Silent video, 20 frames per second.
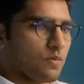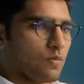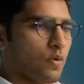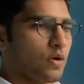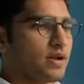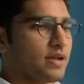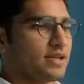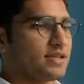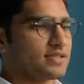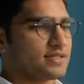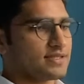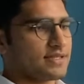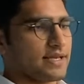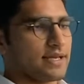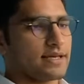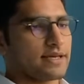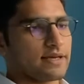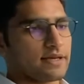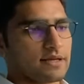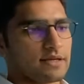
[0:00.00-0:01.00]
What is
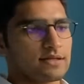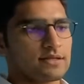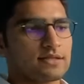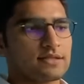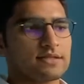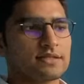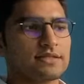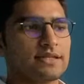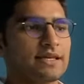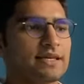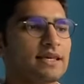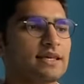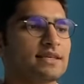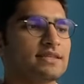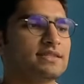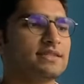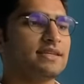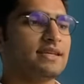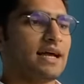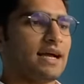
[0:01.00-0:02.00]
staking? Staking
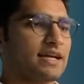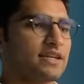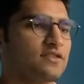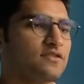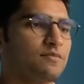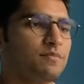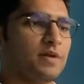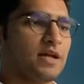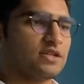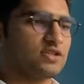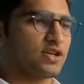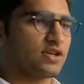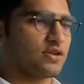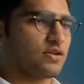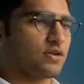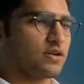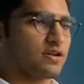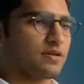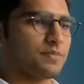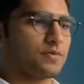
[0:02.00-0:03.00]
is the act of pledging
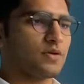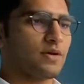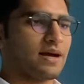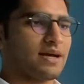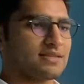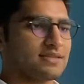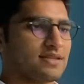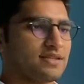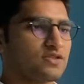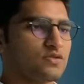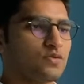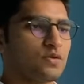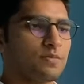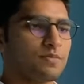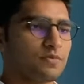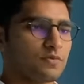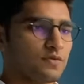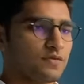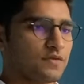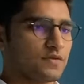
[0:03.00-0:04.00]
your crypto assets to
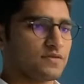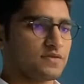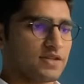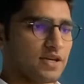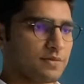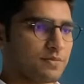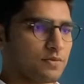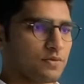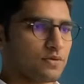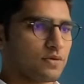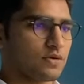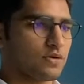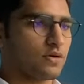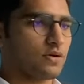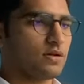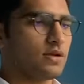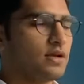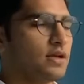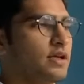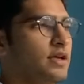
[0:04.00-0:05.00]
a proof of stake
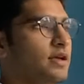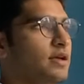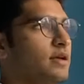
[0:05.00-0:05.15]
protocol,